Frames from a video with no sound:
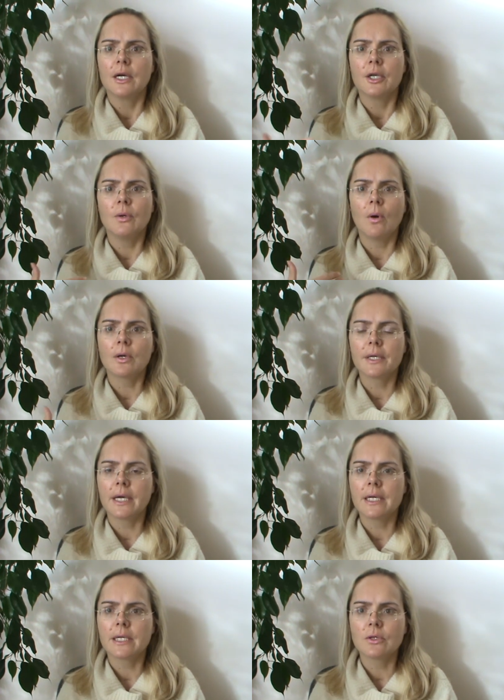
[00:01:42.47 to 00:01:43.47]
You want to
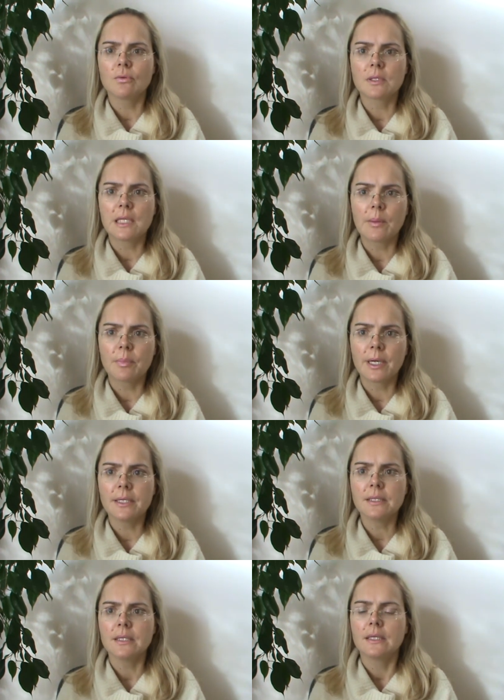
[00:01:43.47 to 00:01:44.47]
get it into a
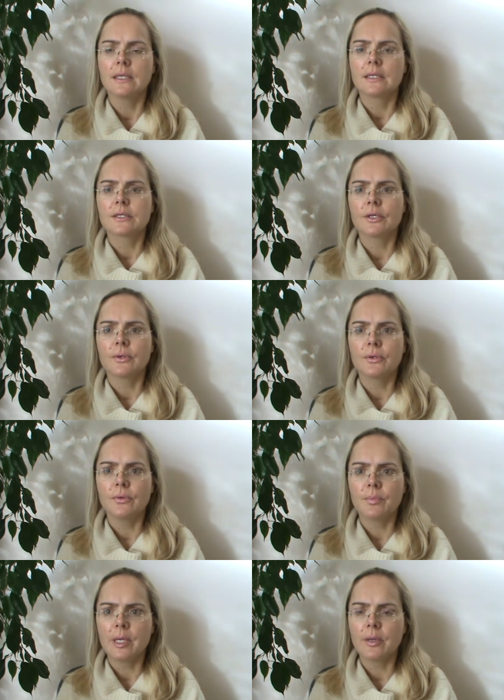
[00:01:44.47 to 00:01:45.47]
template so
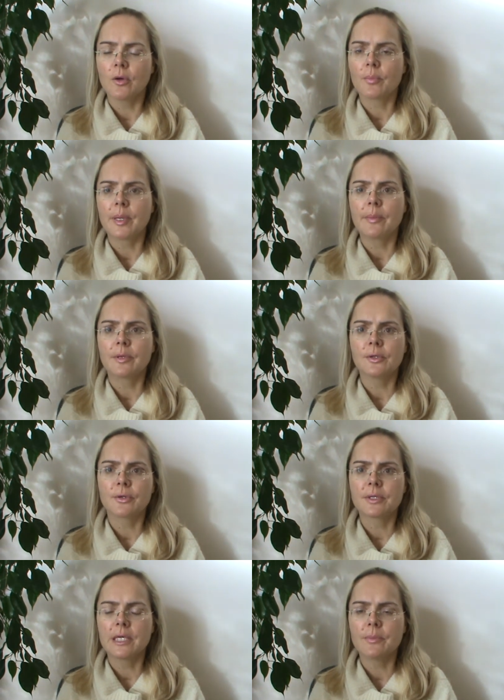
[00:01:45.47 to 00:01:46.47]
you, your people,
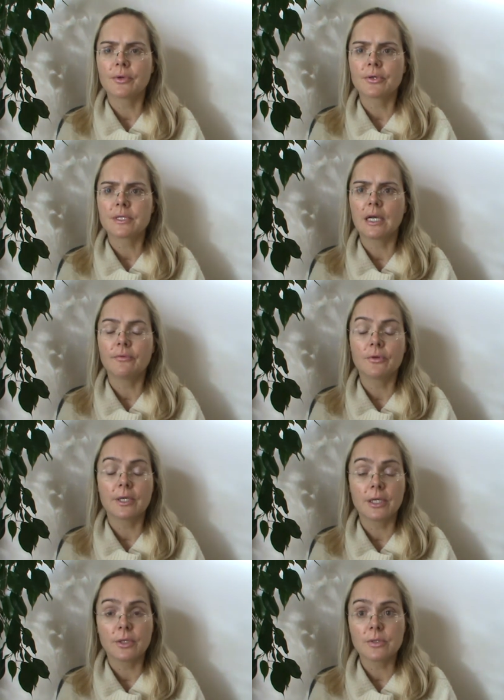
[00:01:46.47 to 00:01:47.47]
your team, or yourself, you
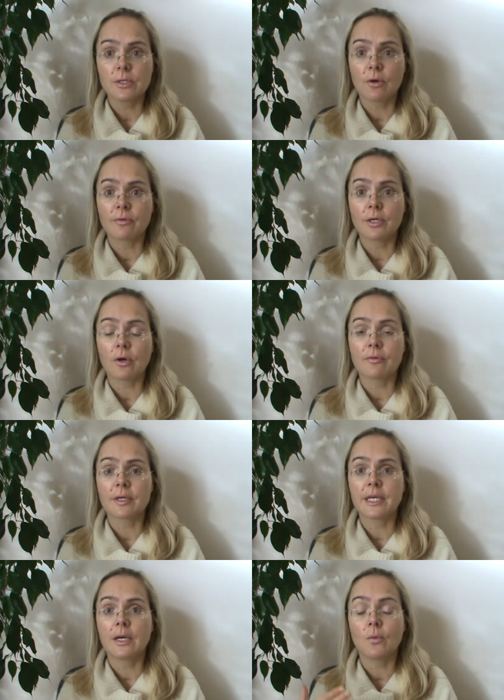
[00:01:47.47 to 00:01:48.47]
can use it over and over
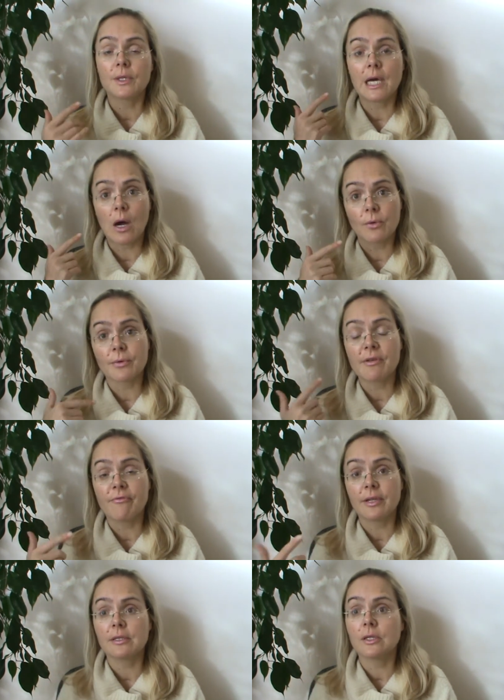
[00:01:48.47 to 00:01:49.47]
again without
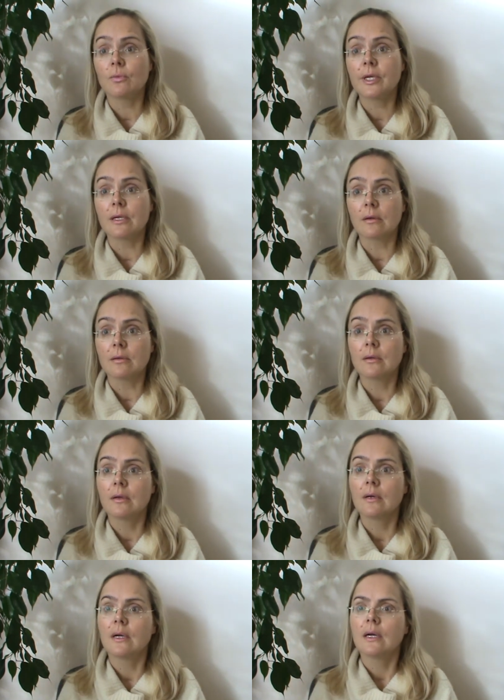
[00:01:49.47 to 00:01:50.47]
reinventing the wheel
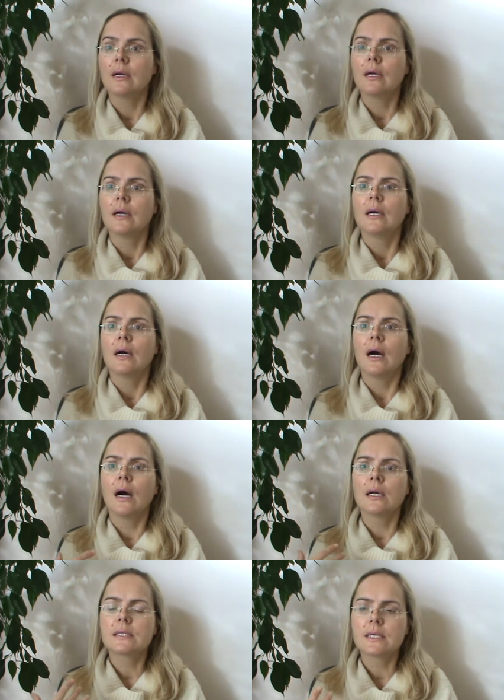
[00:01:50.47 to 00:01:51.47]

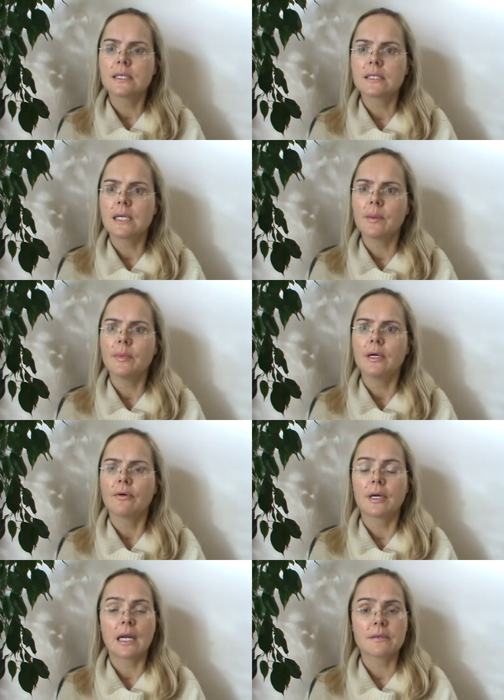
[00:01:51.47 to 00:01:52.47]
a system,
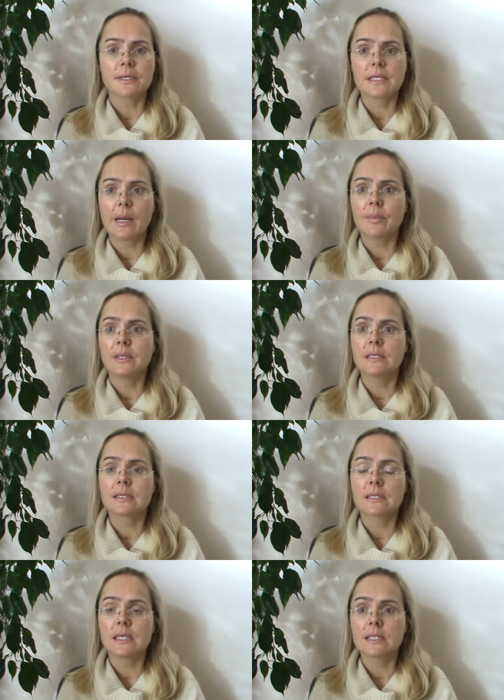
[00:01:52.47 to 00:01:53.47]
another example is
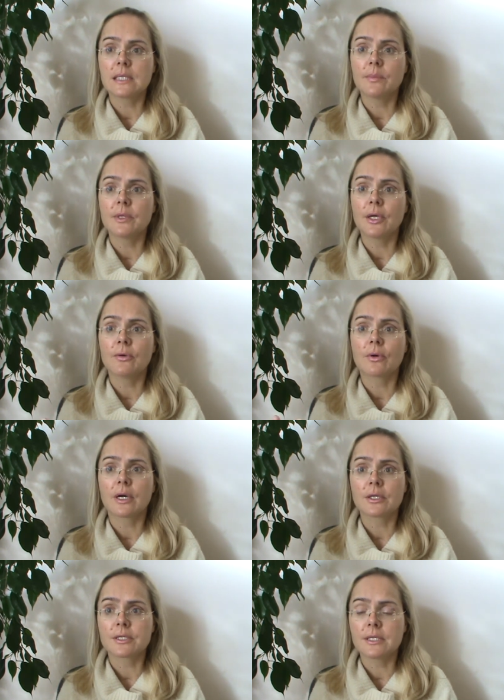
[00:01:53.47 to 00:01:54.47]
a system that
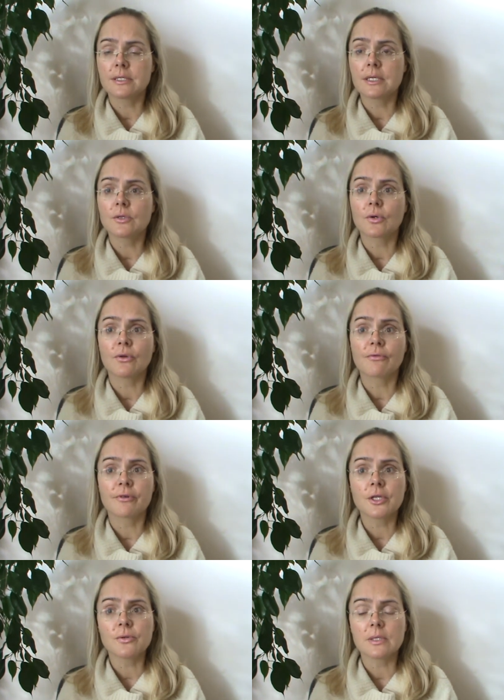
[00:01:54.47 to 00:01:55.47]
your assistant or your
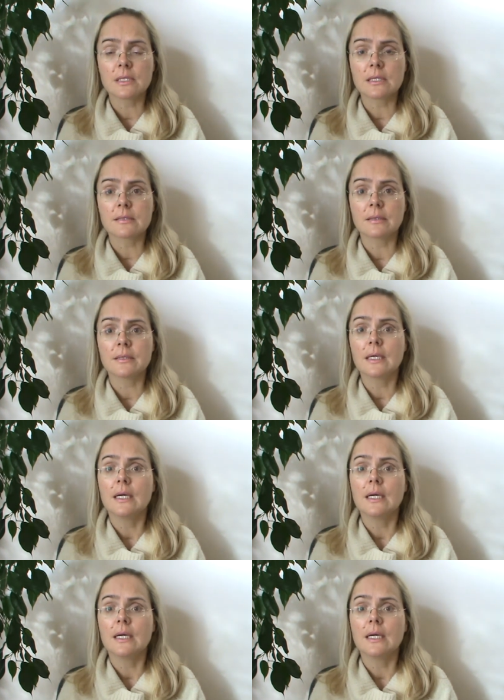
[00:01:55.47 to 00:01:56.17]
virtual assistant